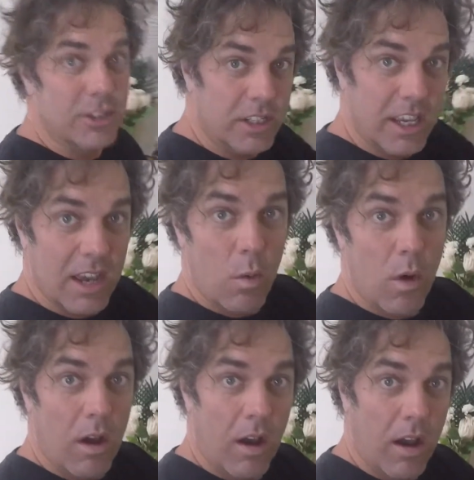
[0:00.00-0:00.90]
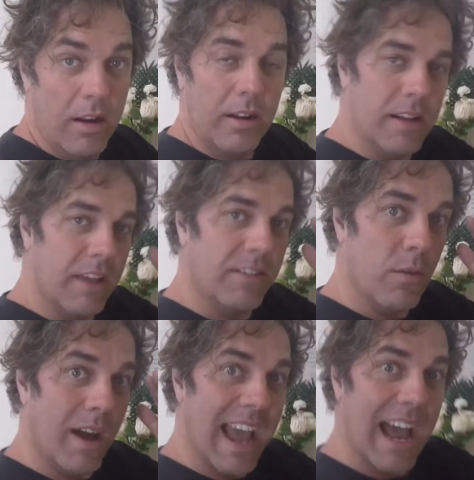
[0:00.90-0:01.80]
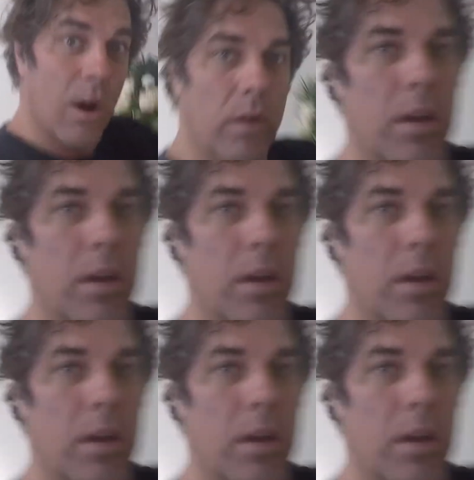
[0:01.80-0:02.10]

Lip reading: You should get one. Debut I out.